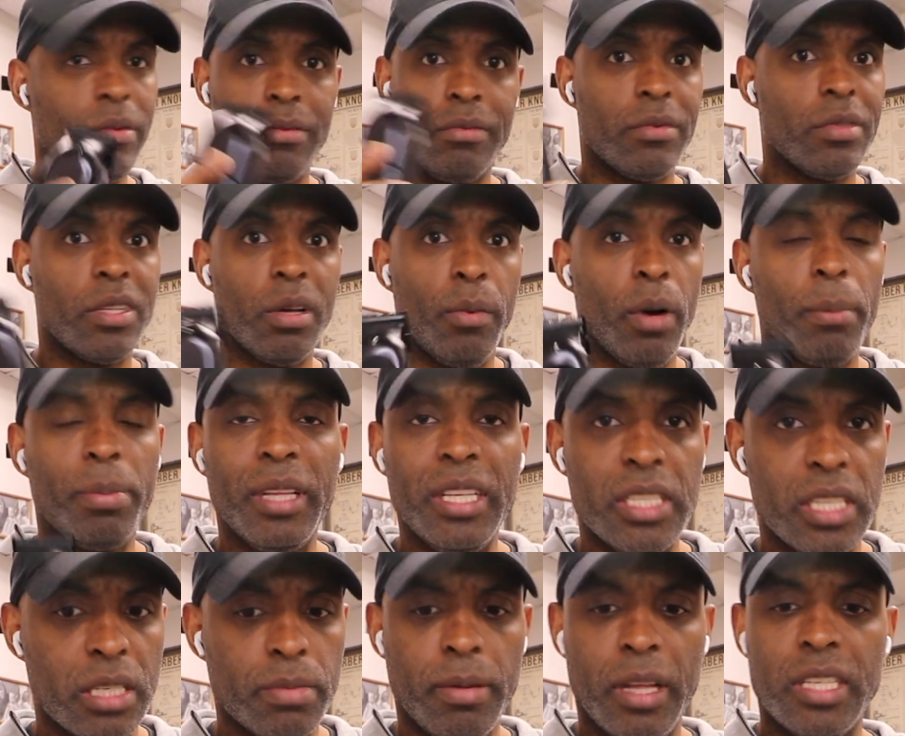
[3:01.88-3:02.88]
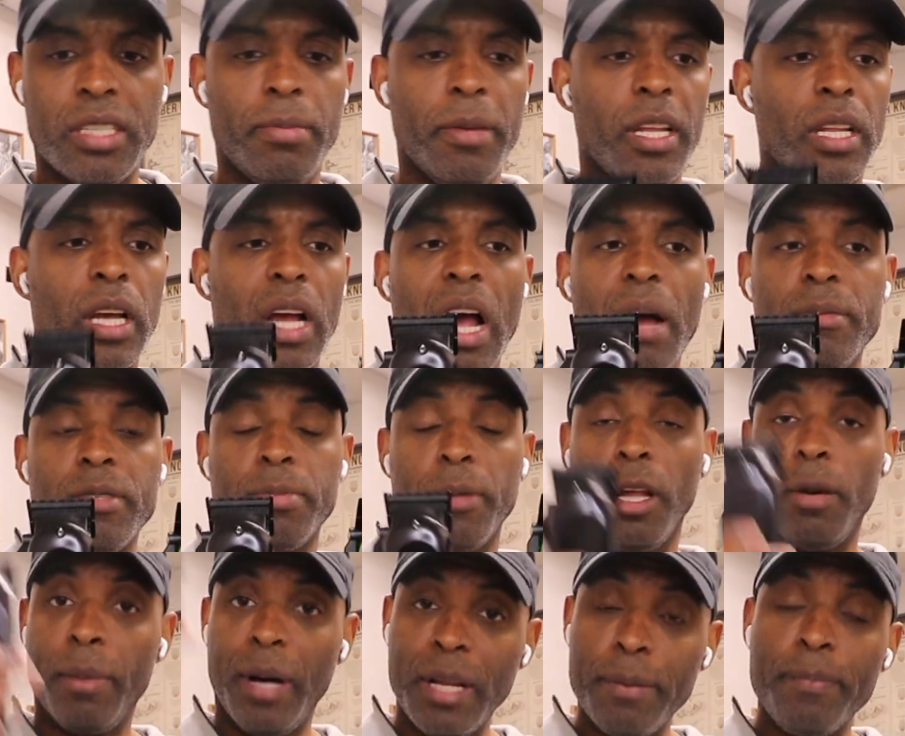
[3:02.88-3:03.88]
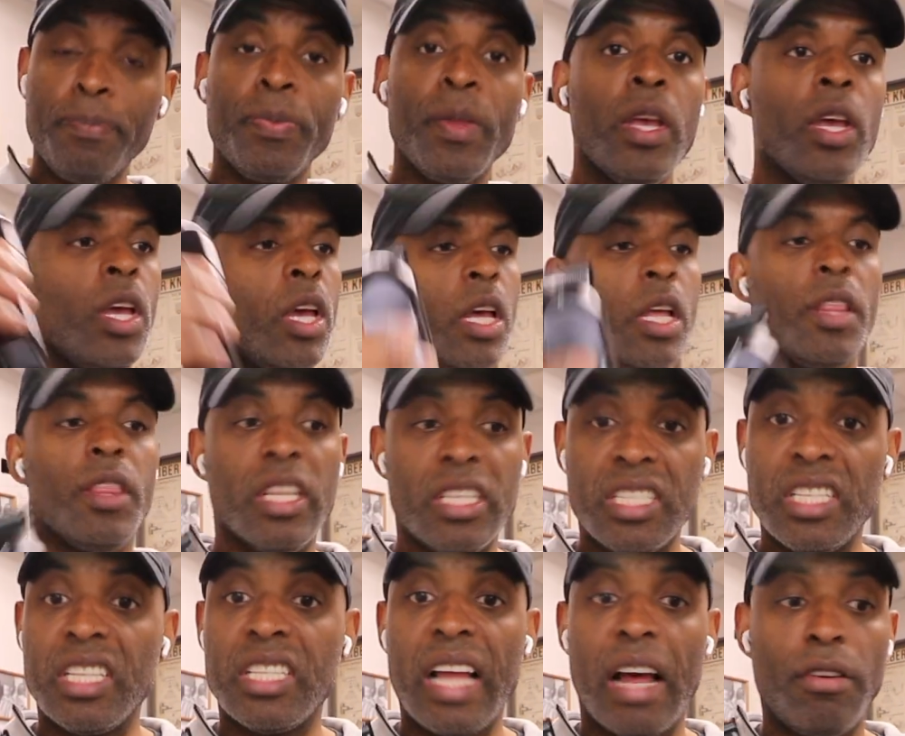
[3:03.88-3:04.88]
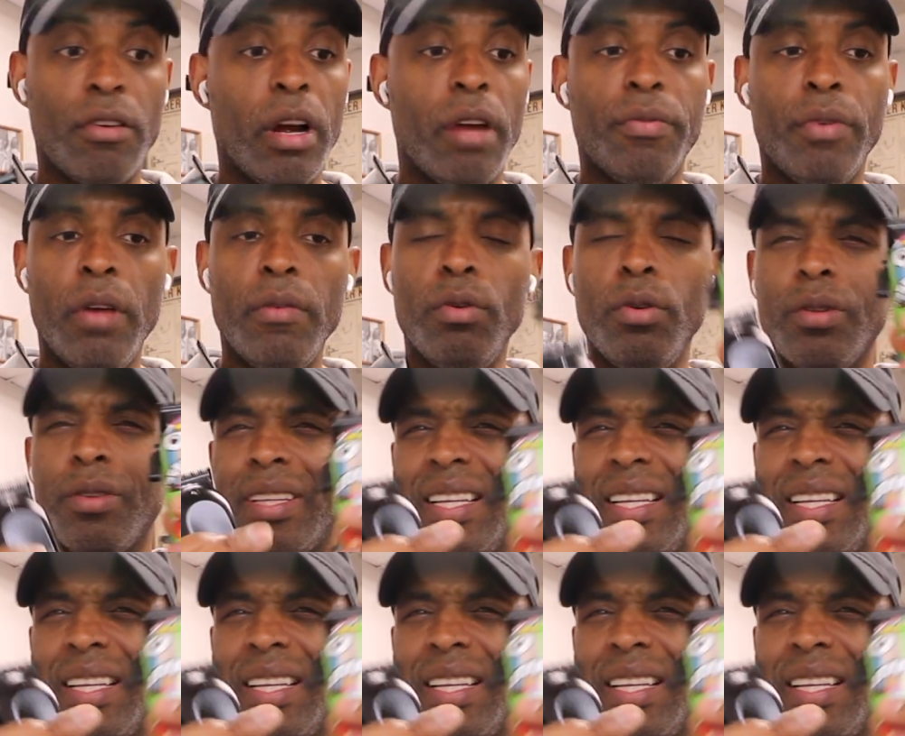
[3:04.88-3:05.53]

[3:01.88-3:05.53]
Someone please explain to me in the comments below. But this is the Stylecraft Rebel.